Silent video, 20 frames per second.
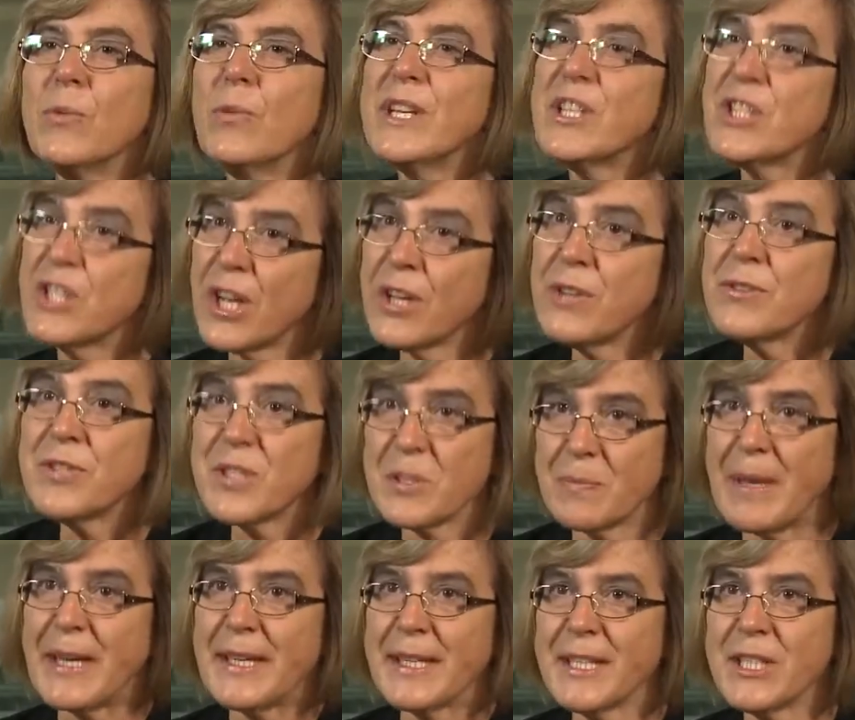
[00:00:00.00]
We chose
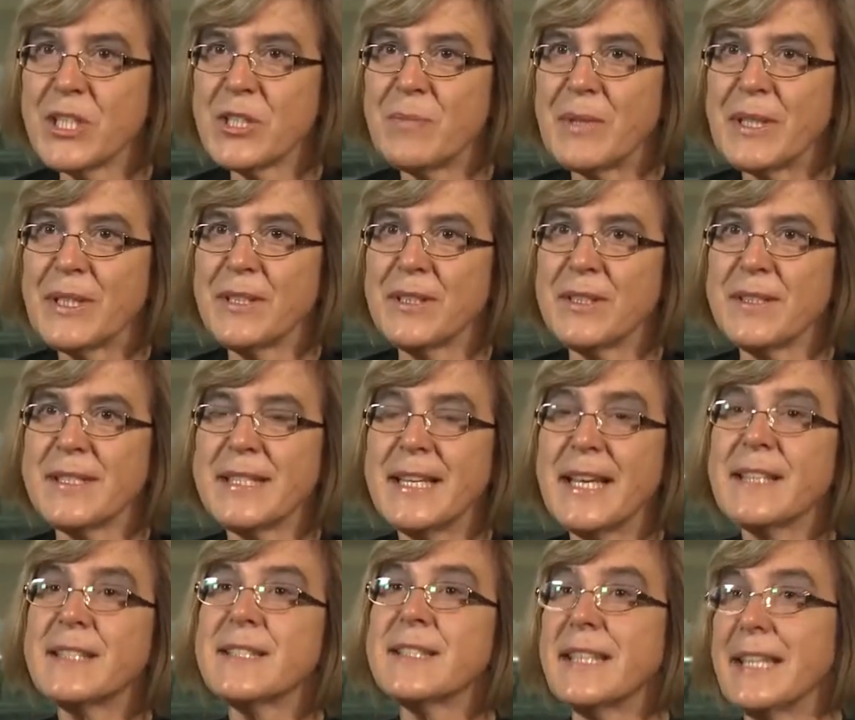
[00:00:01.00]
Spanish because
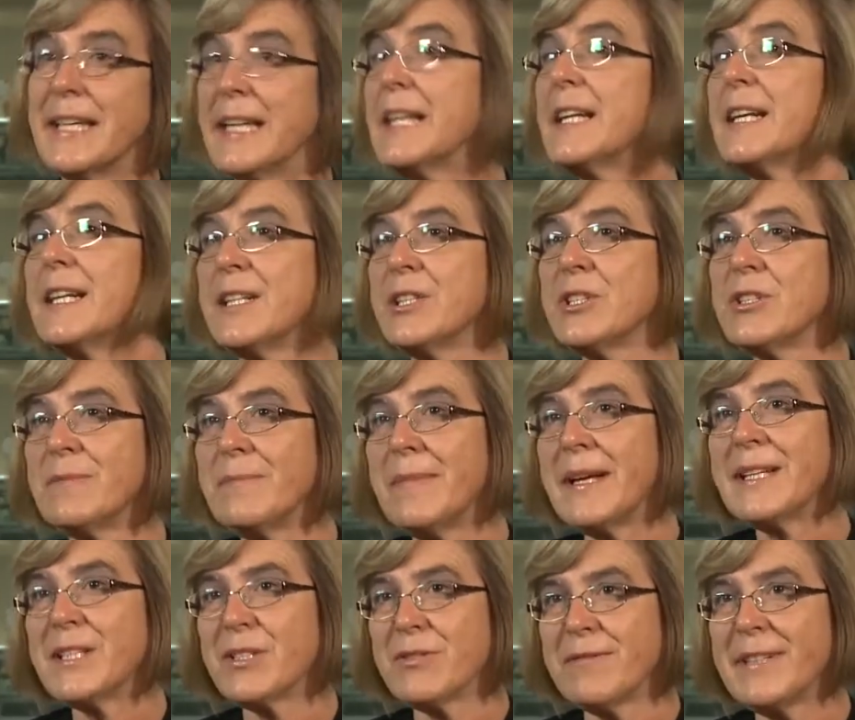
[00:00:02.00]
next to English and
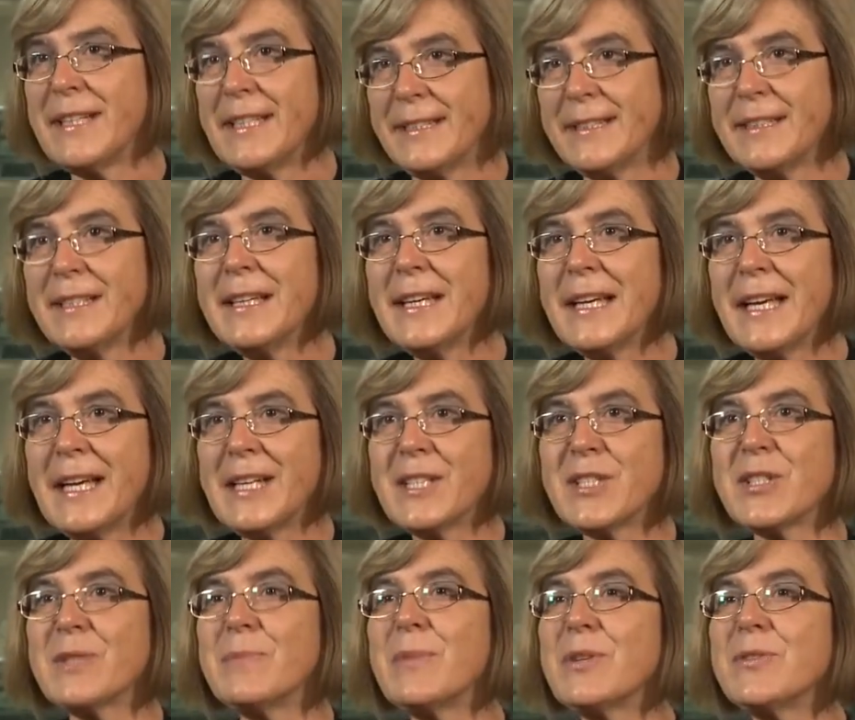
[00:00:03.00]
Mandarin,
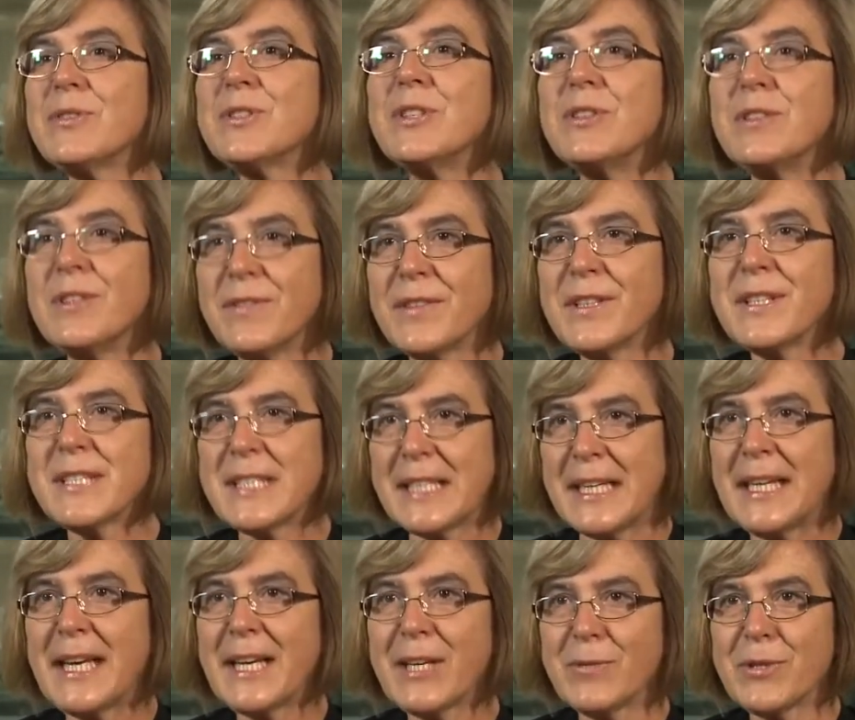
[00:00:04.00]
it's the most
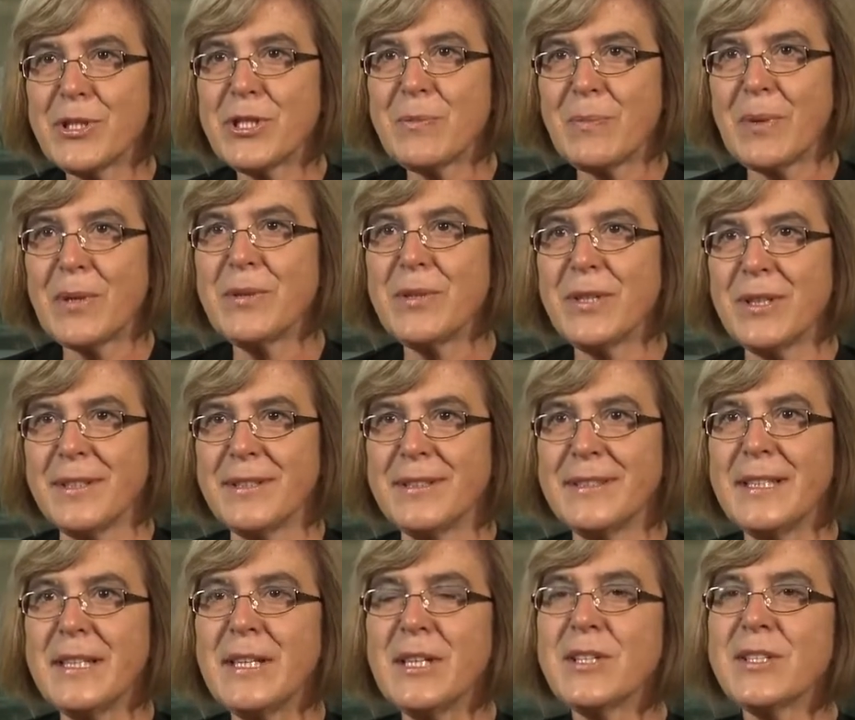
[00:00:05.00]
universally language spoken,
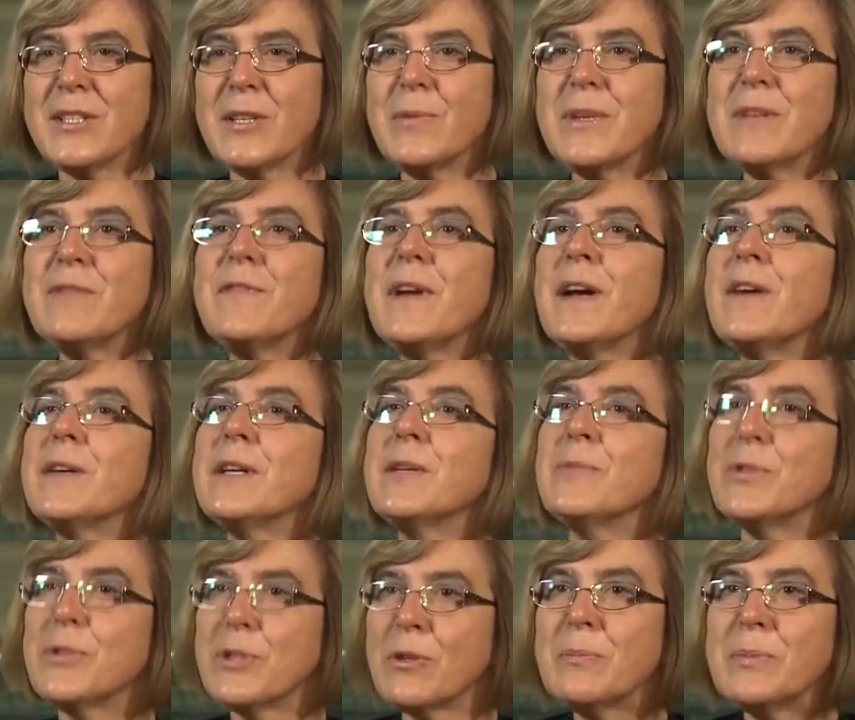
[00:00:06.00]
so we felt it
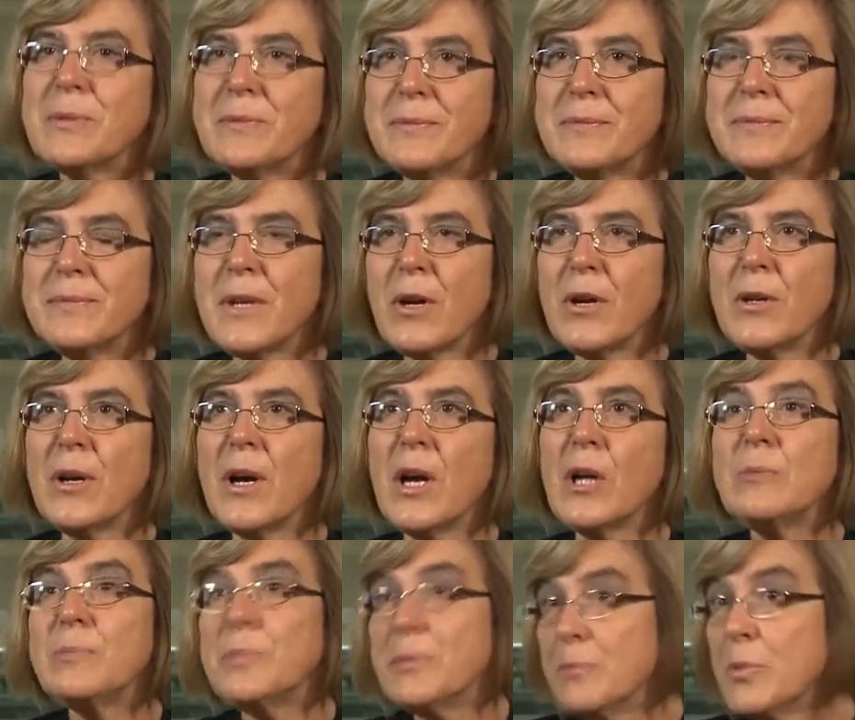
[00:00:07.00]
would
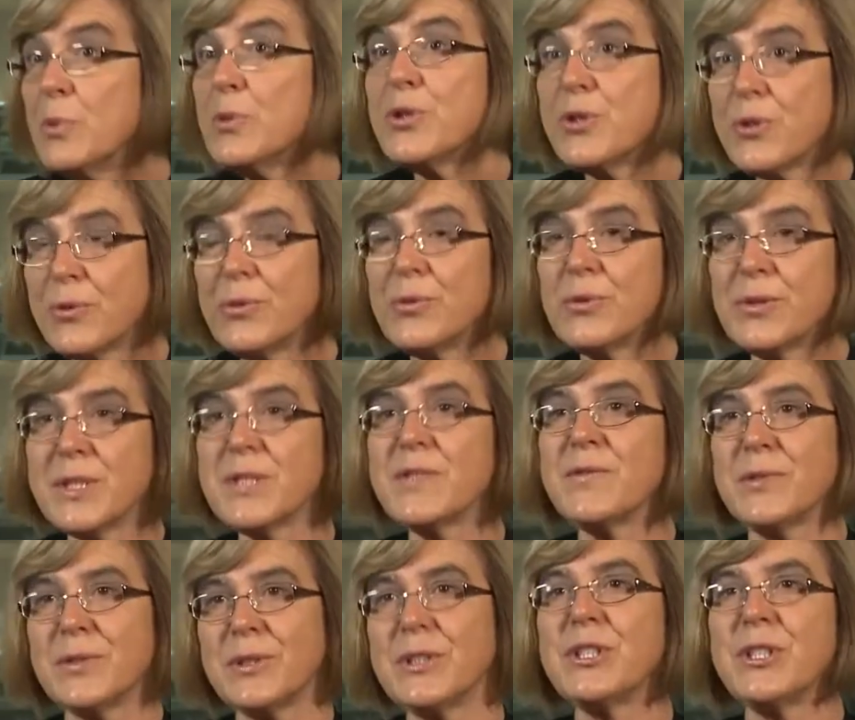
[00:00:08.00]
open more doors
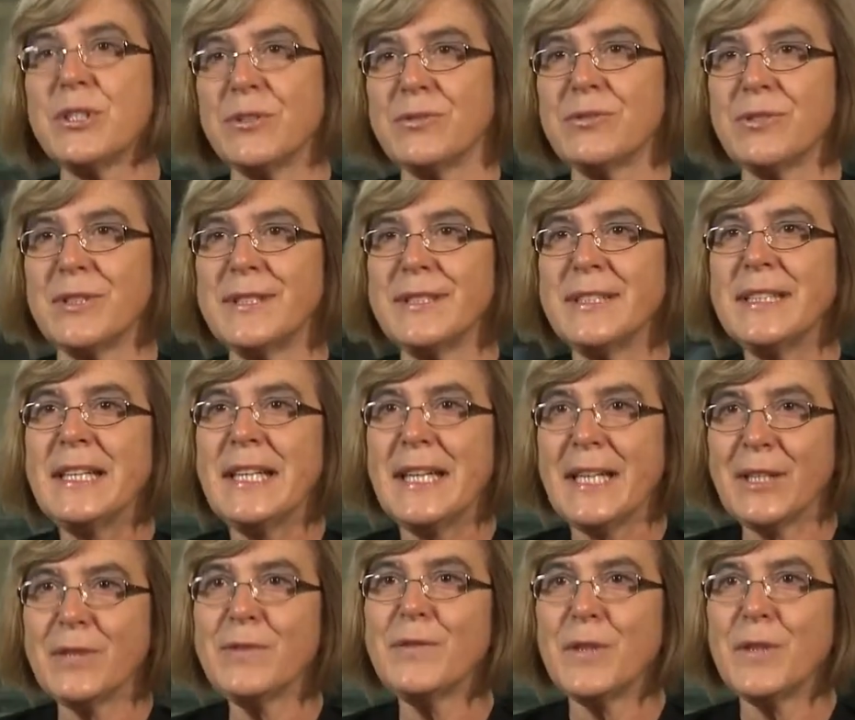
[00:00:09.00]
for the children in the